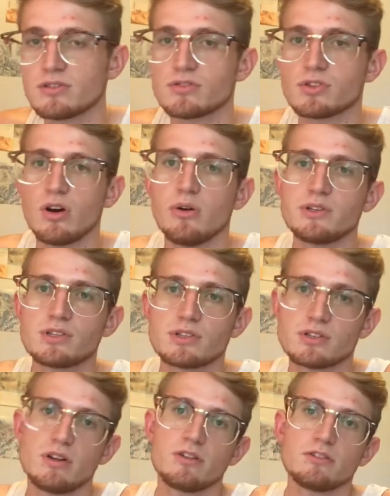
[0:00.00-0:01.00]
there's always a
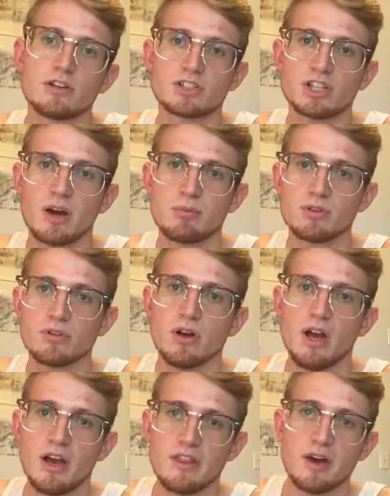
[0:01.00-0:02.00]
solid rock
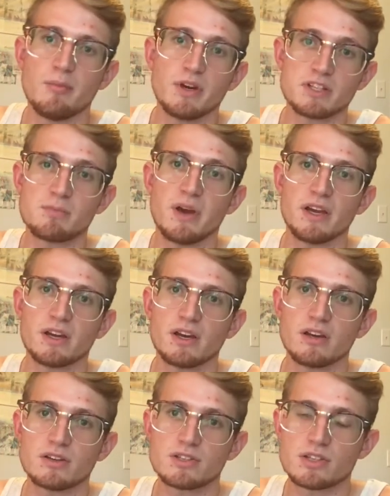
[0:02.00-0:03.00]
chapter that makes
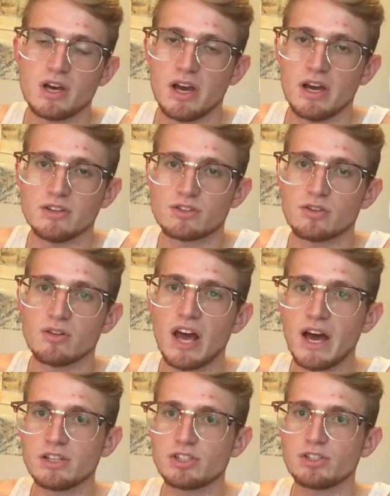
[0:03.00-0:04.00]
pancakes. And so
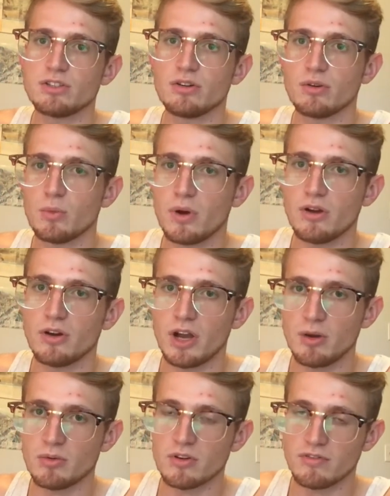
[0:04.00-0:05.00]
last year, we were
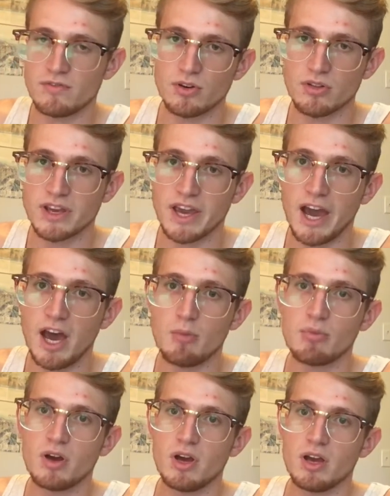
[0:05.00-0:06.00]
able to fill the
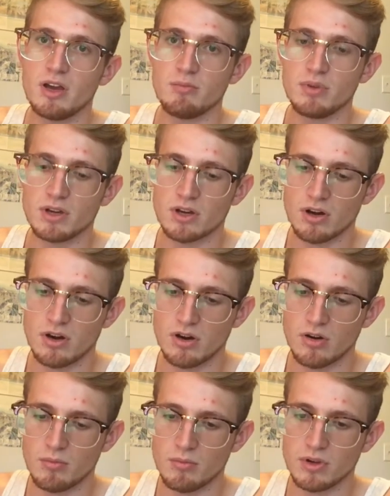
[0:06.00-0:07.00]
gap and
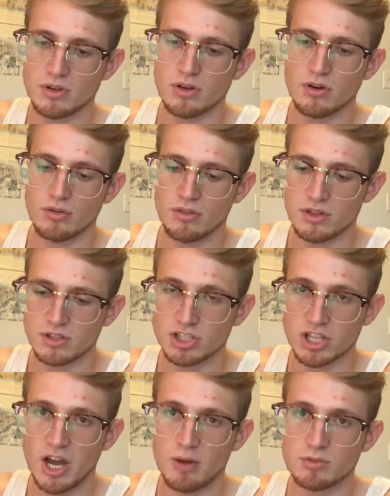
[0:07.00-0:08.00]
become, you know, the
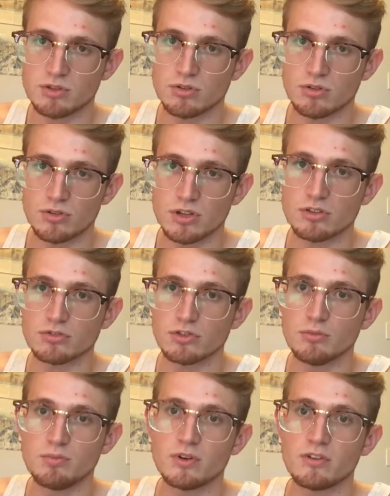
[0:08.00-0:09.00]
chapter or the
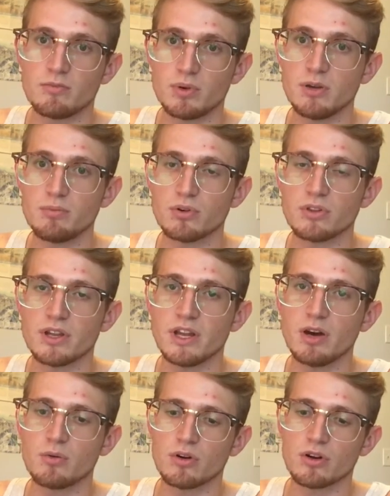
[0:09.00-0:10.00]
group of people in the
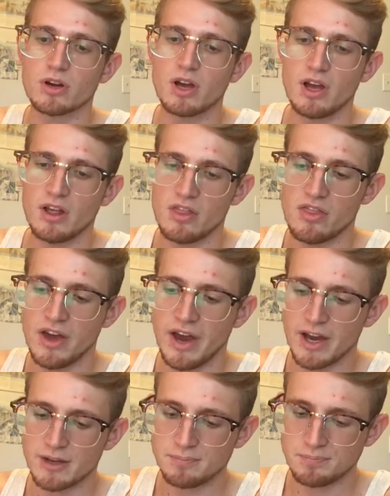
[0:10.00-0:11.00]
network
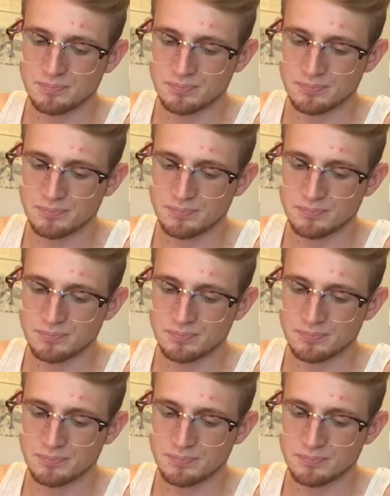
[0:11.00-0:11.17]
that